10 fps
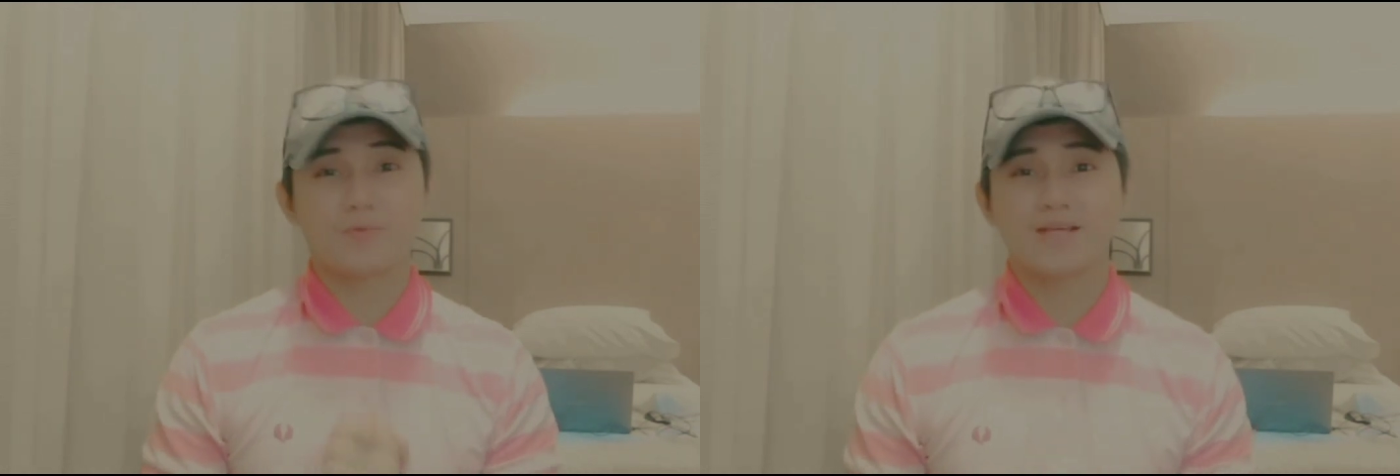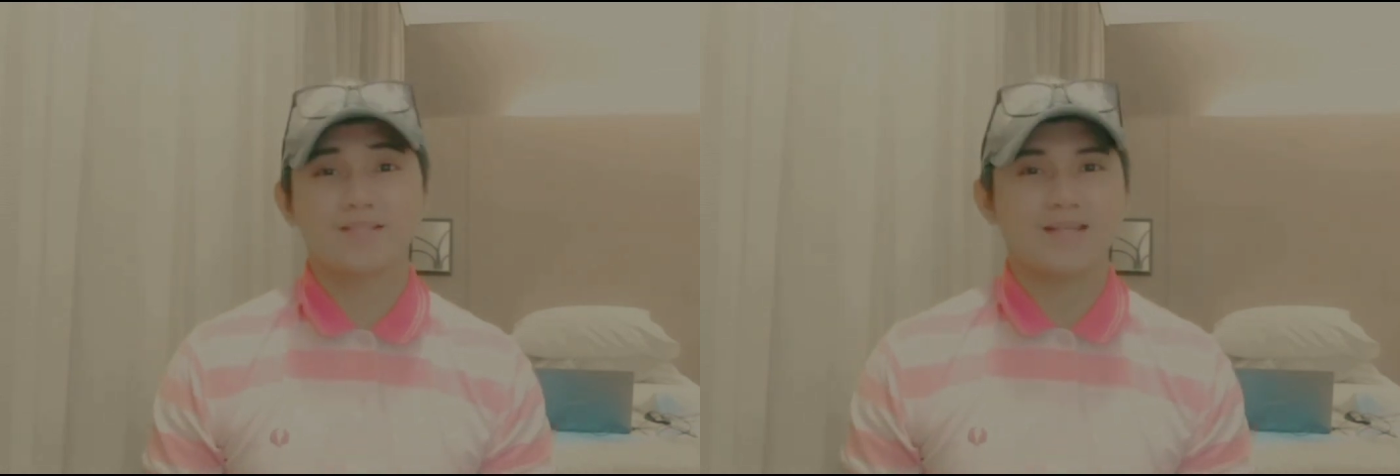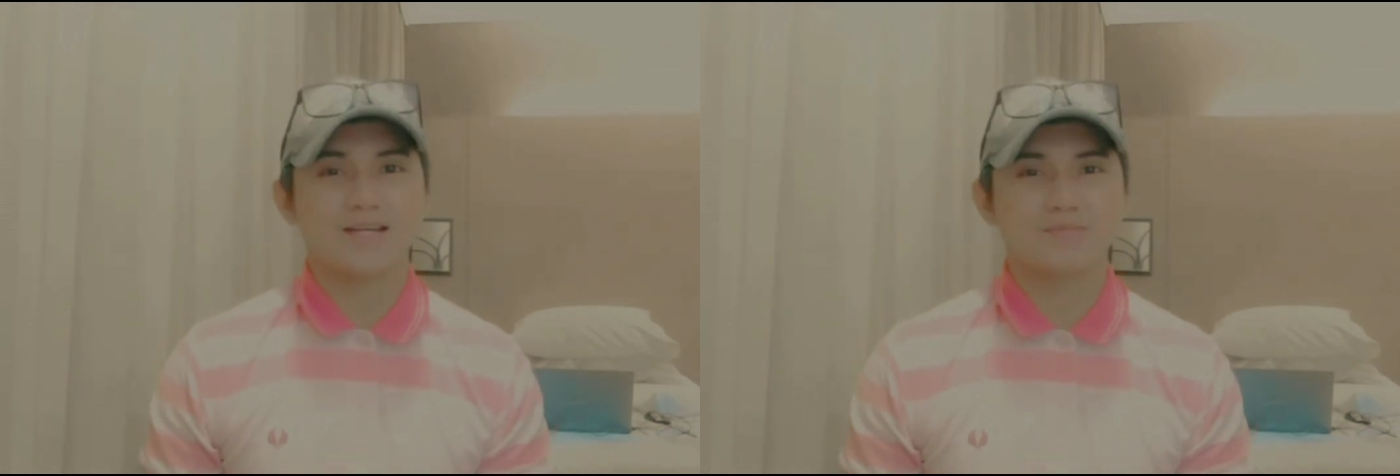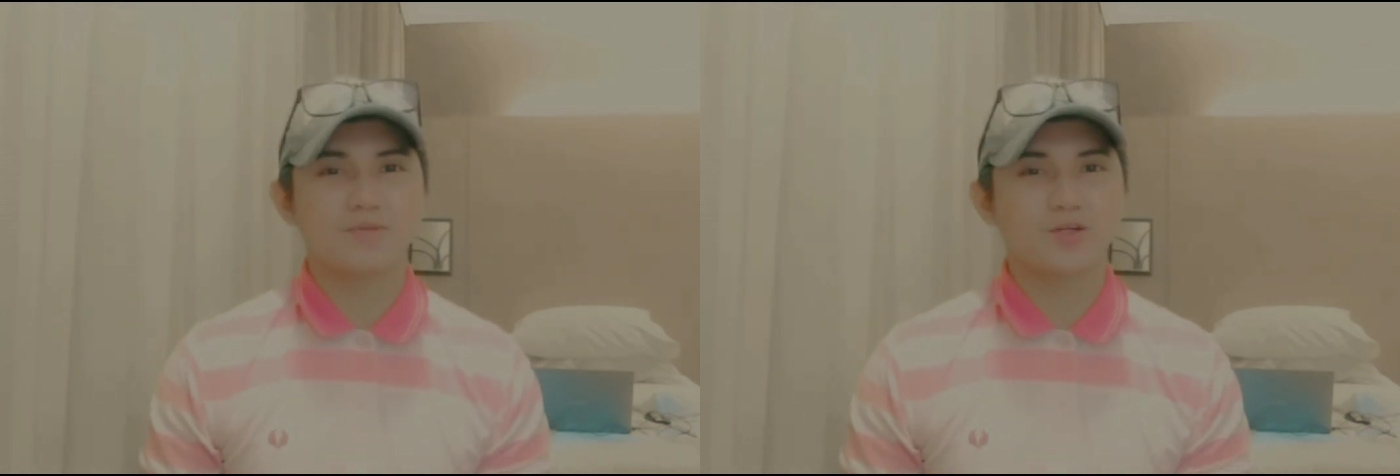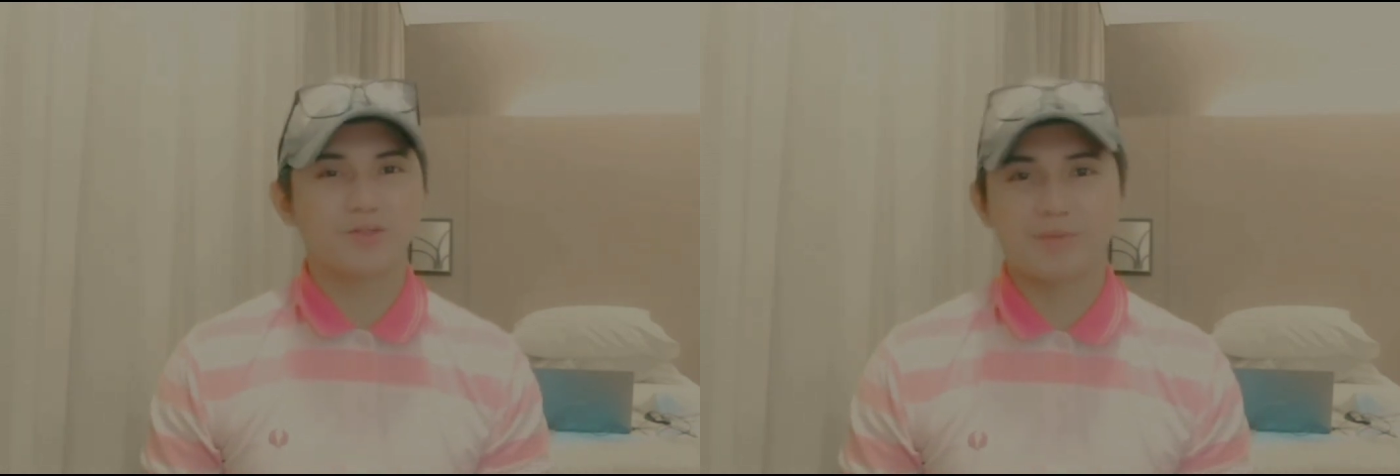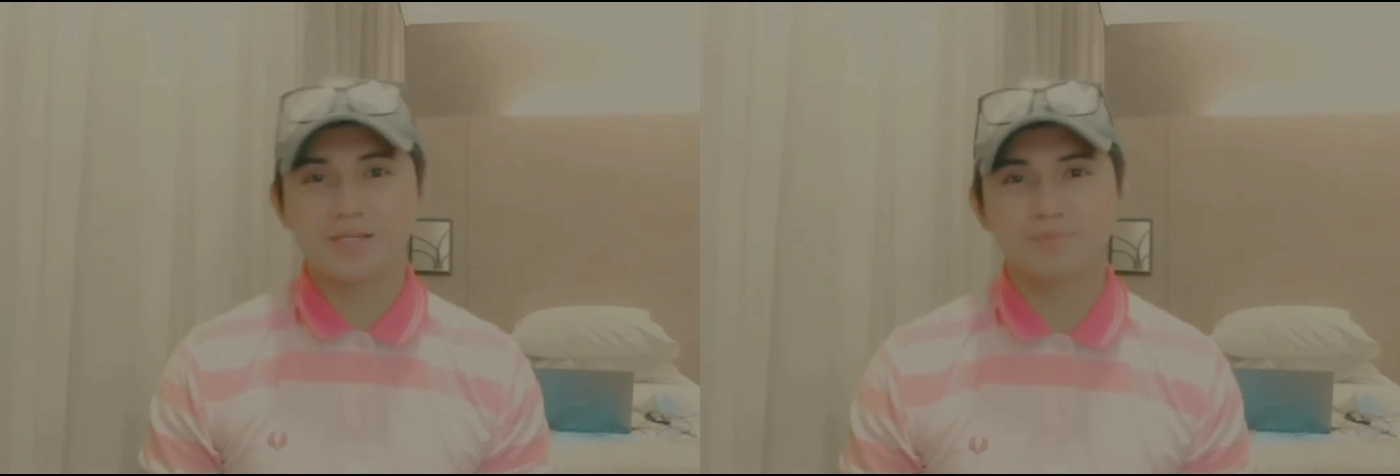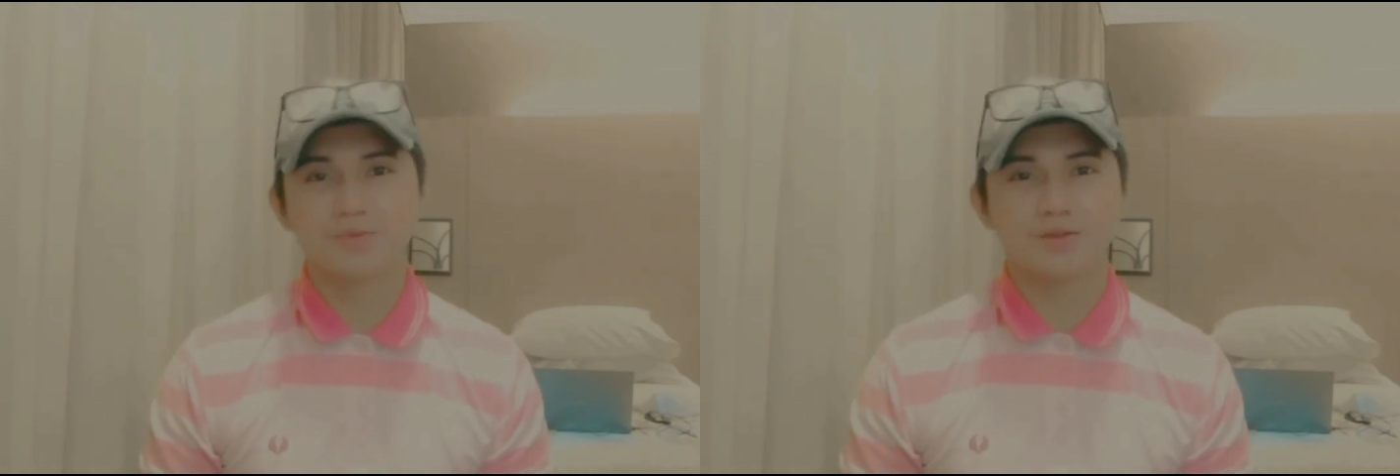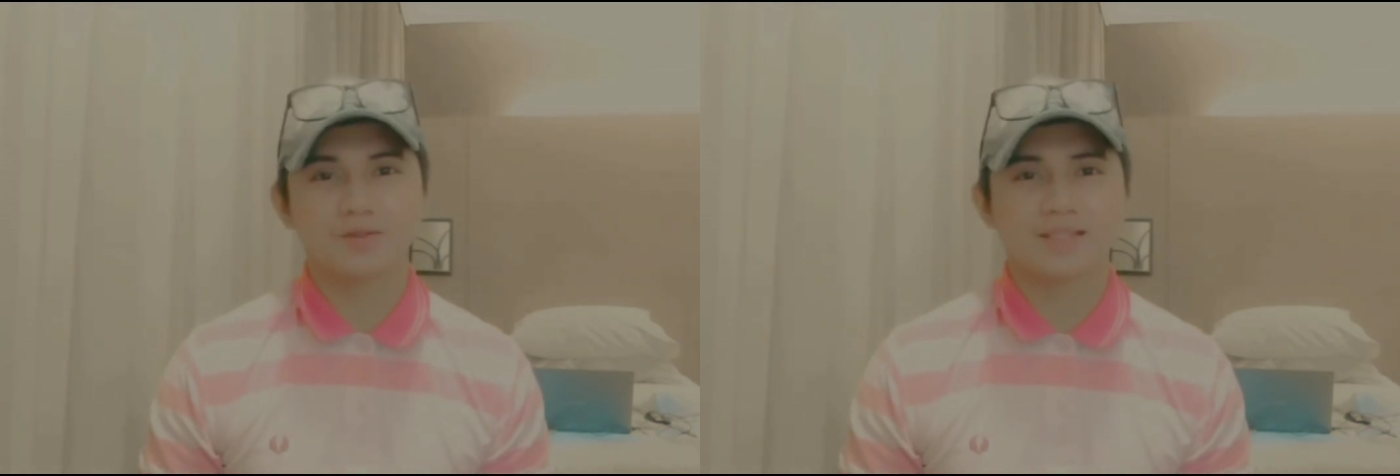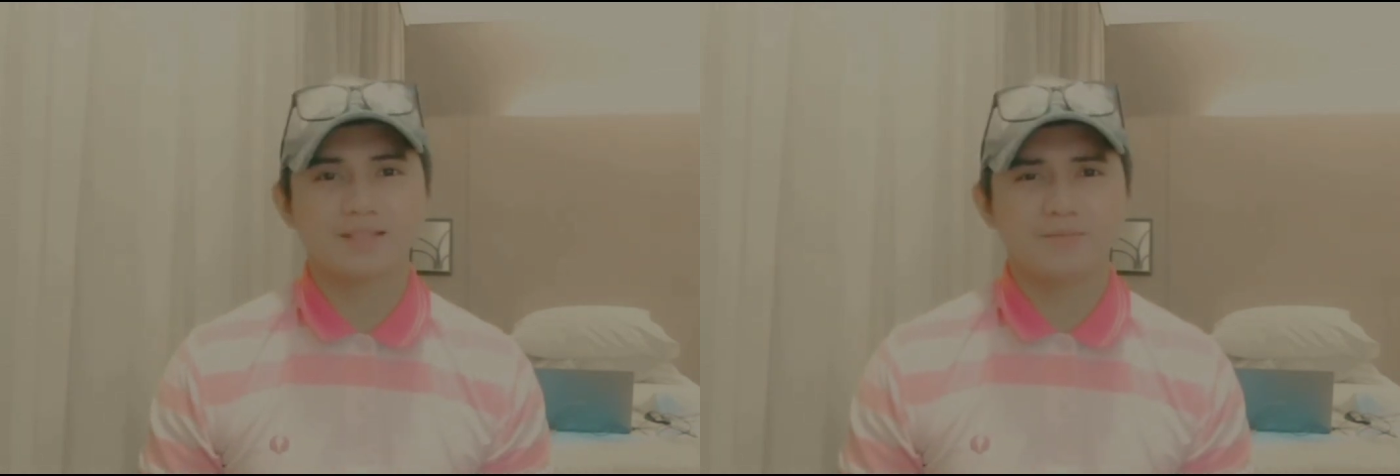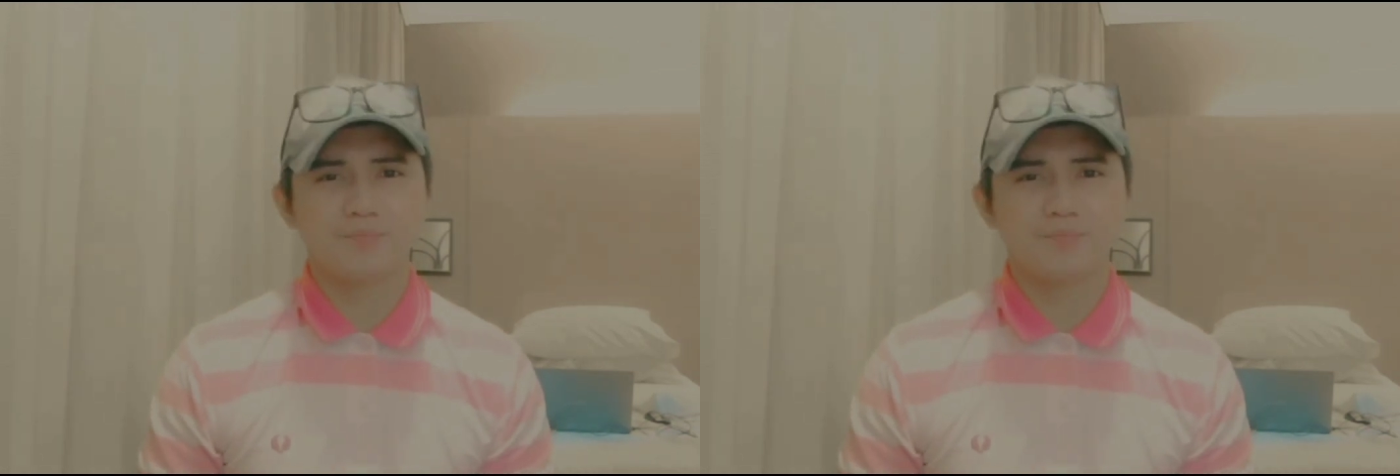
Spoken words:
friends asked me on Facebook that